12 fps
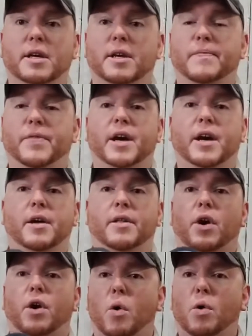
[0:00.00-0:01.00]

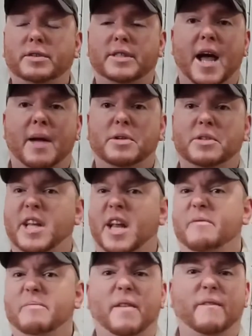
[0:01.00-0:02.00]
The old timers
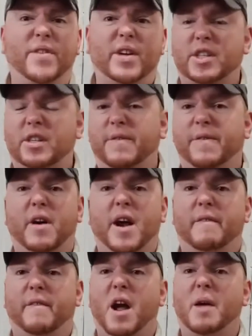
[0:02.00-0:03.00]
that have been fishing
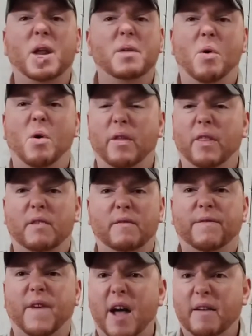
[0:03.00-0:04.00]
forever. I mean, more
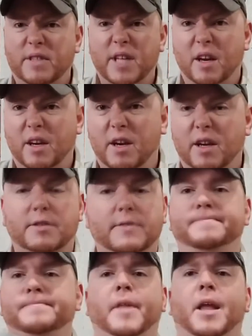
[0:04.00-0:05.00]
than 5-10
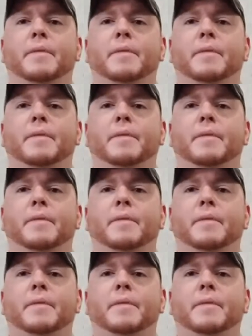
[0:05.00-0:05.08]
years.